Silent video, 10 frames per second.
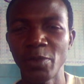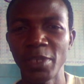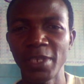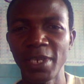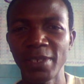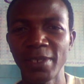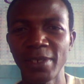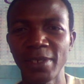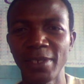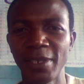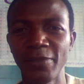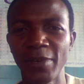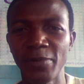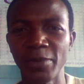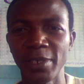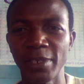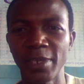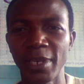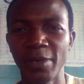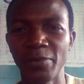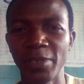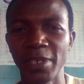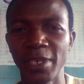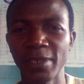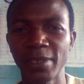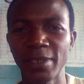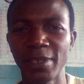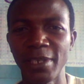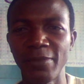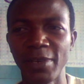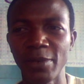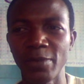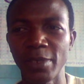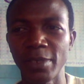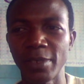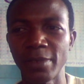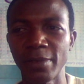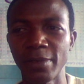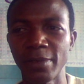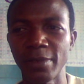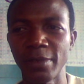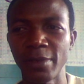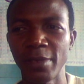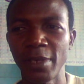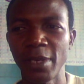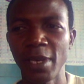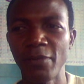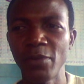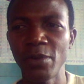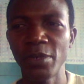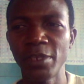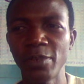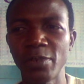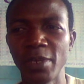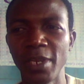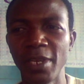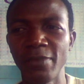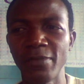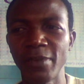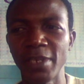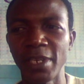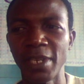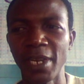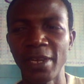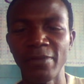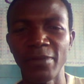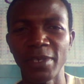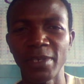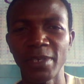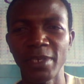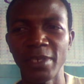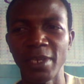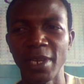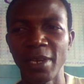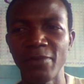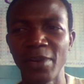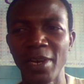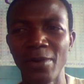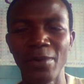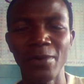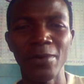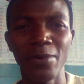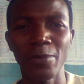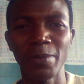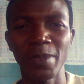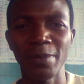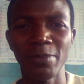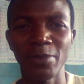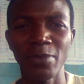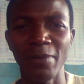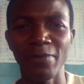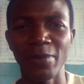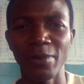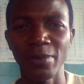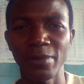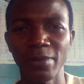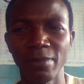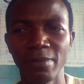Quitters never win, and winners never quit. Have you gotten to a level in life or a stage in life where all hope seem to have gone?